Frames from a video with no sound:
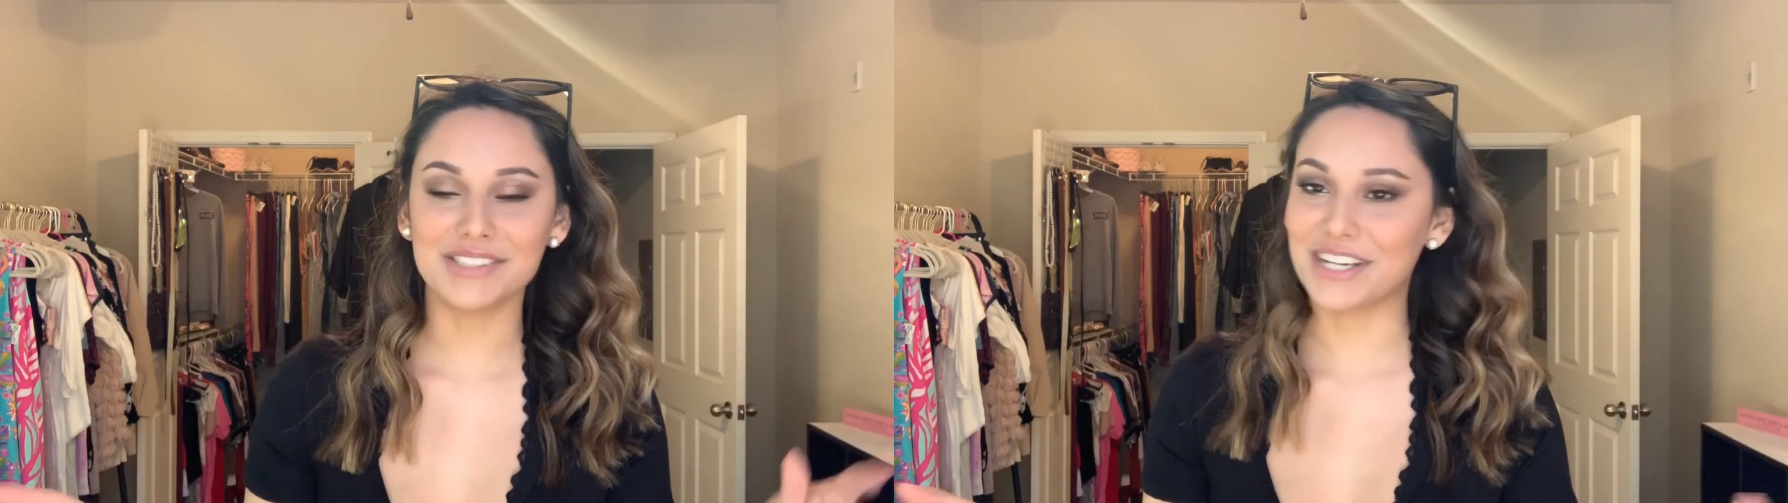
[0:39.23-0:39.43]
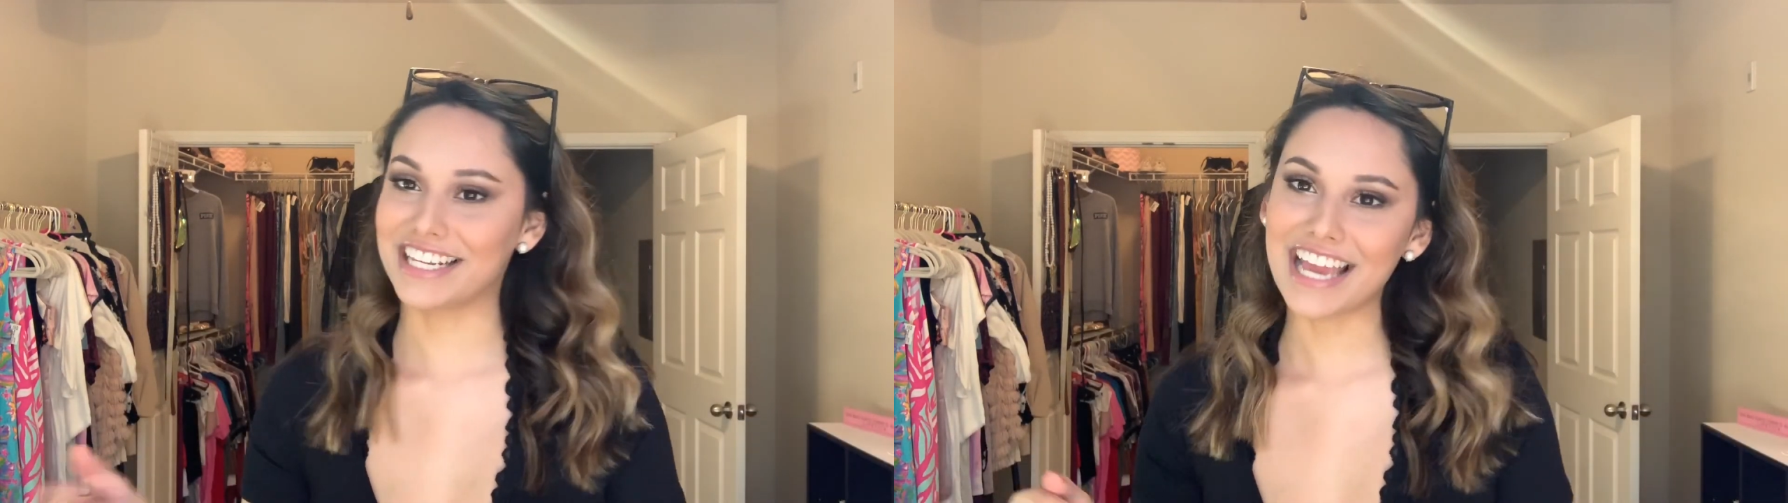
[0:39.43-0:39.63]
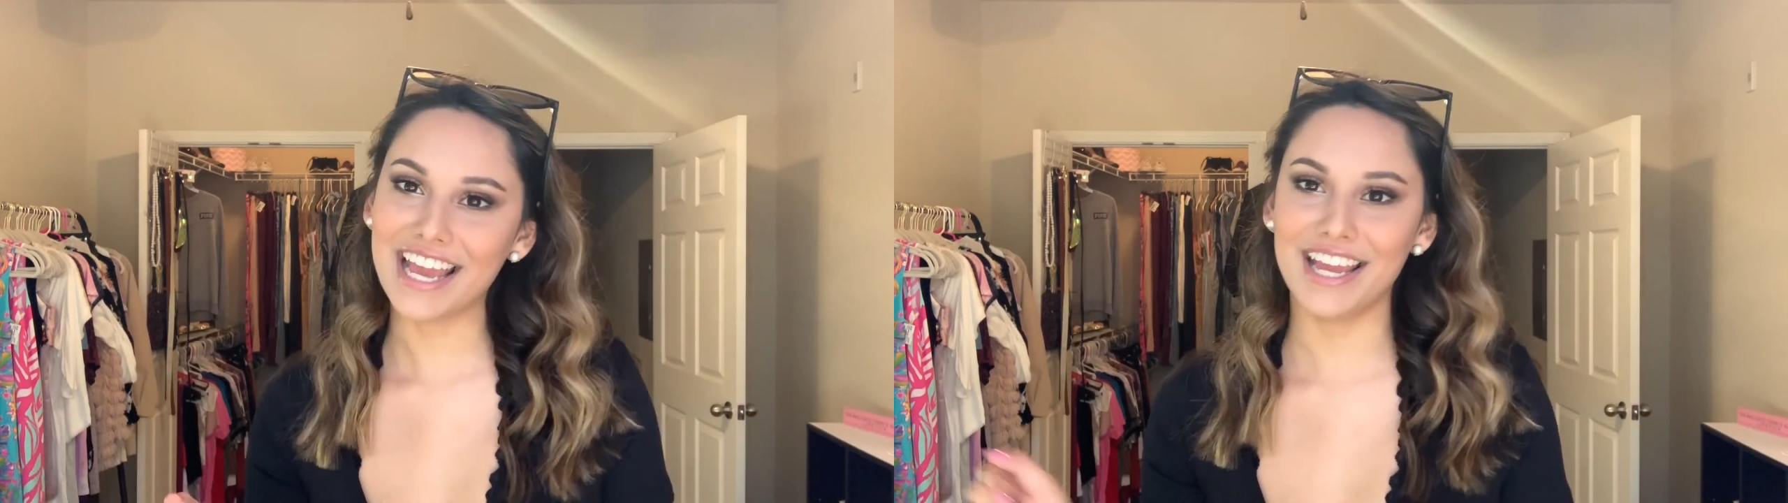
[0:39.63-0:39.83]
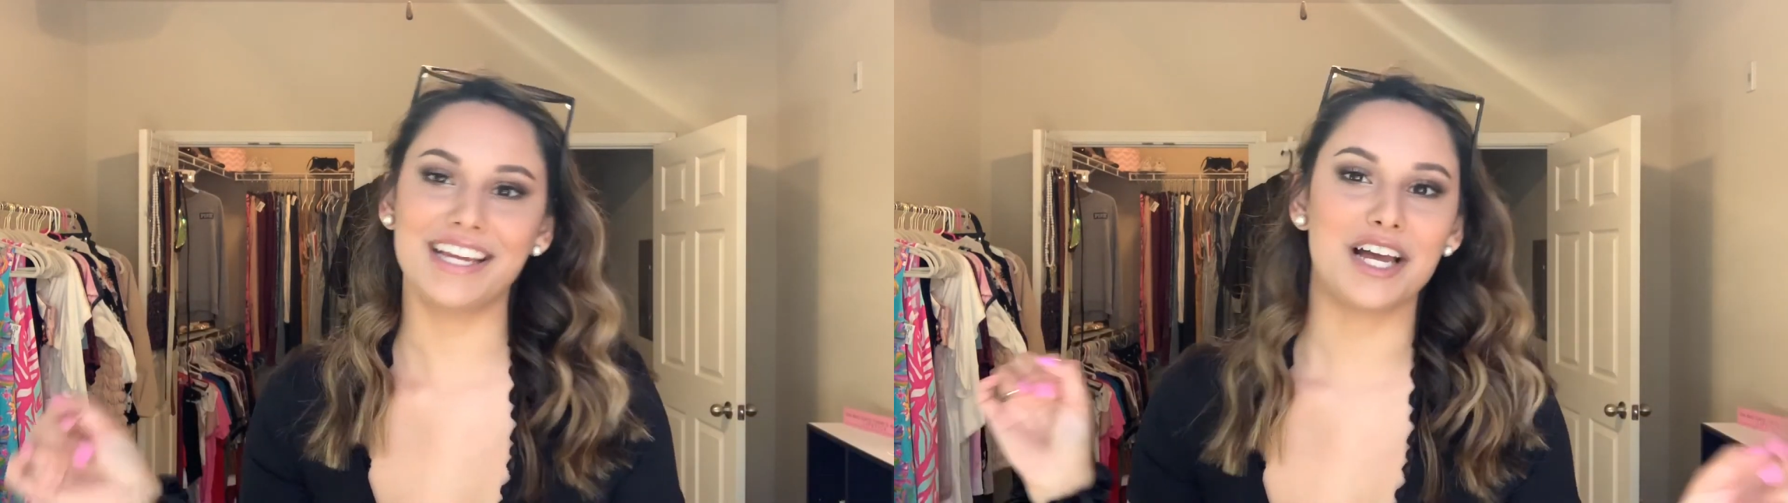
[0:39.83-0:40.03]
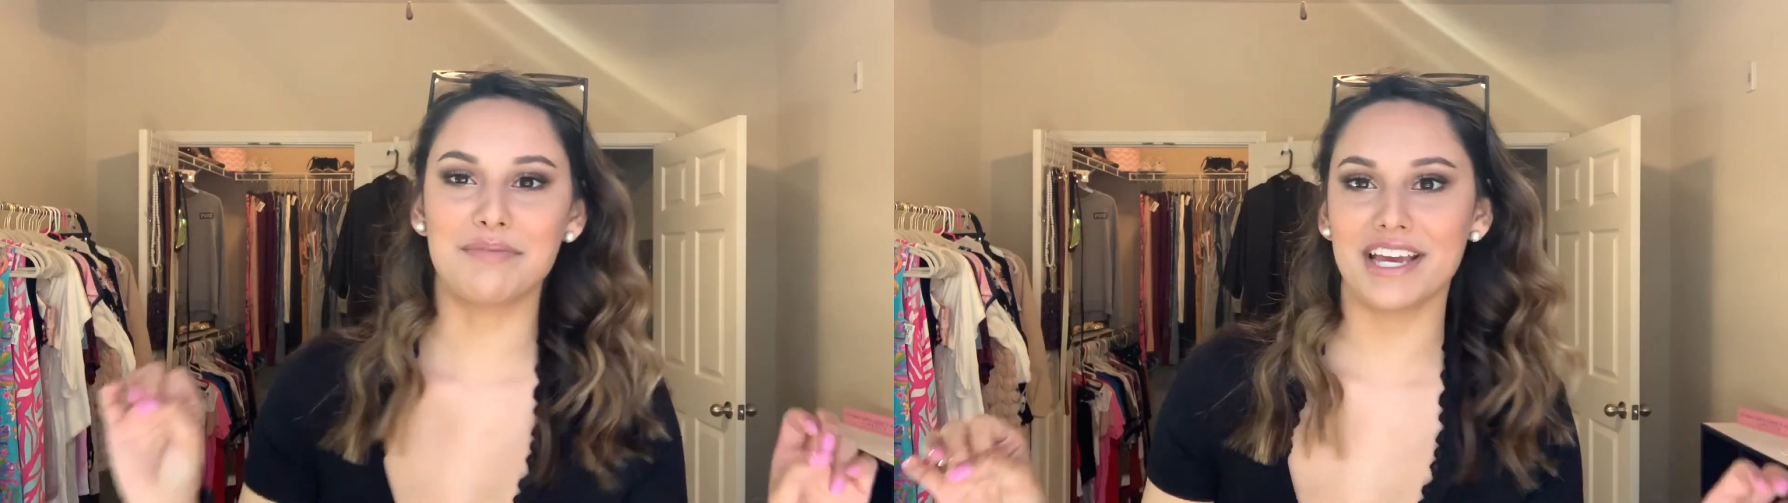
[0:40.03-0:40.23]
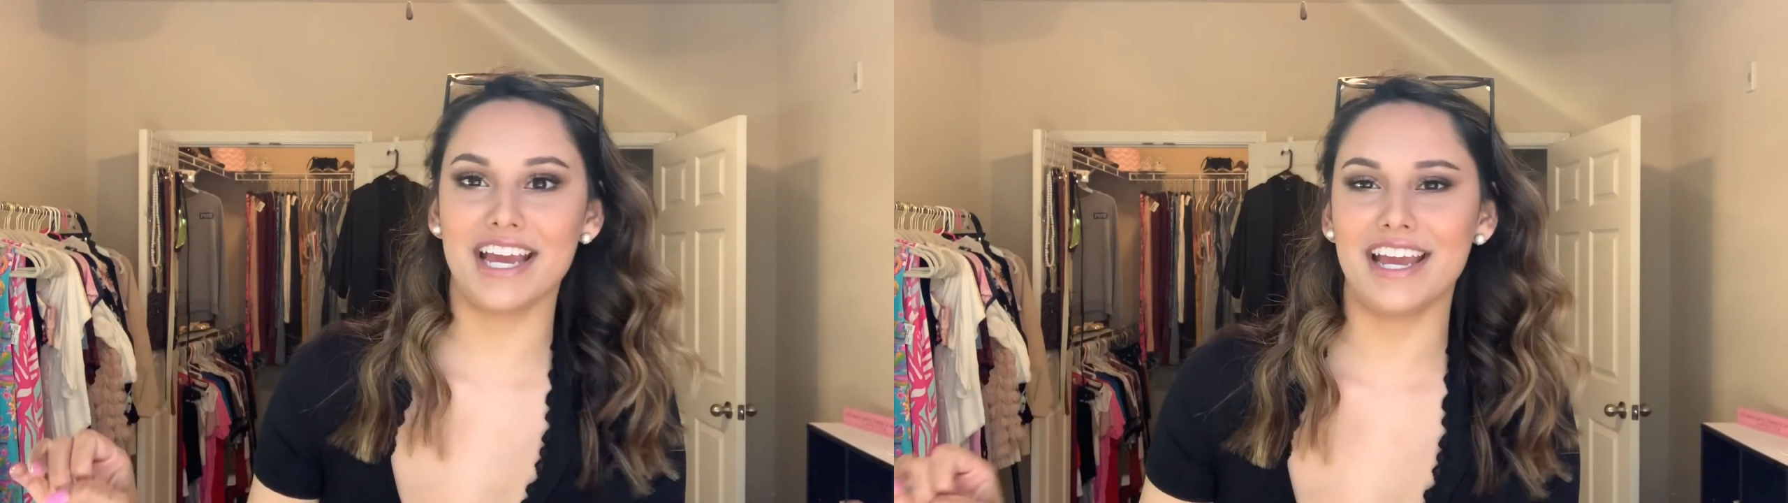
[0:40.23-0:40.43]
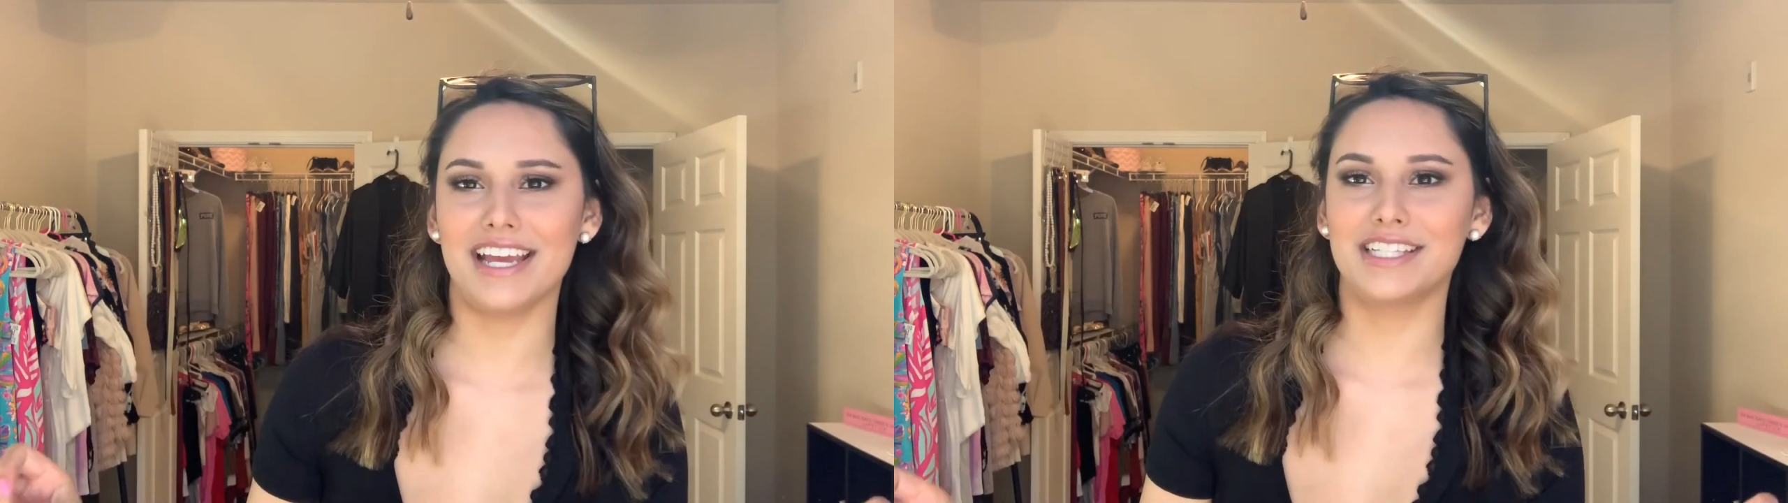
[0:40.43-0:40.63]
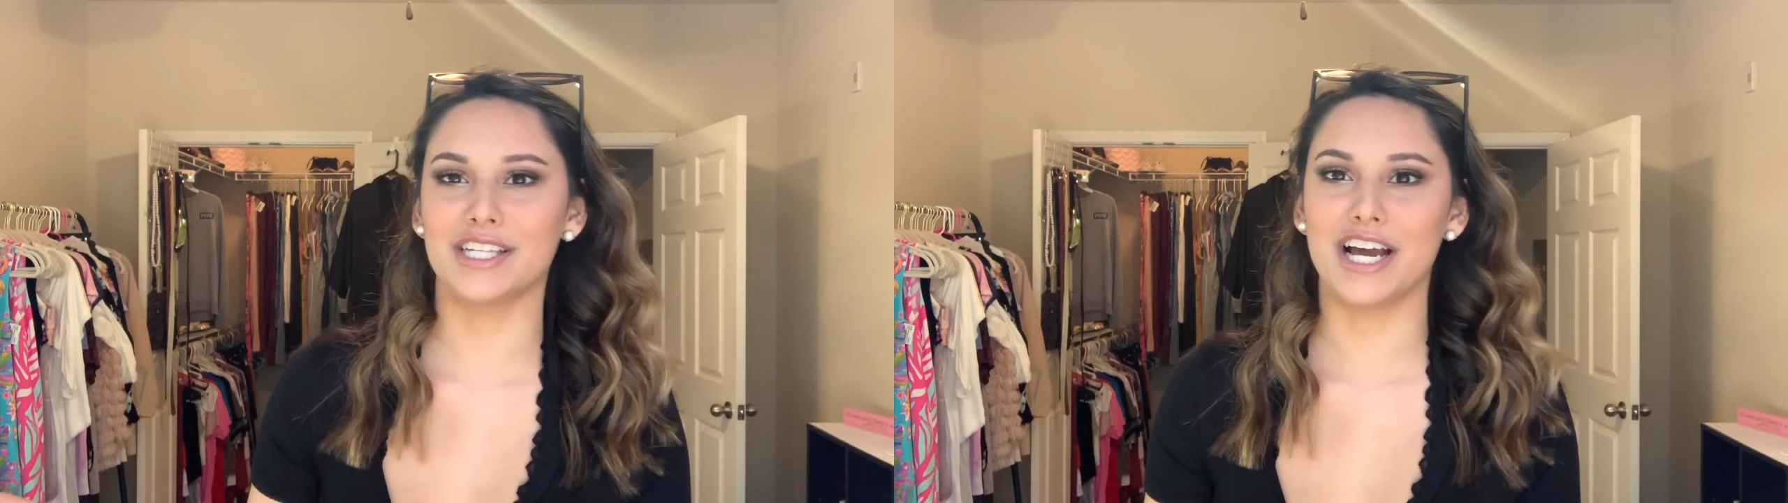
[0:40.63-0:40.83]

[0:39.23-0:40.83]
we had a cake, cupcakes,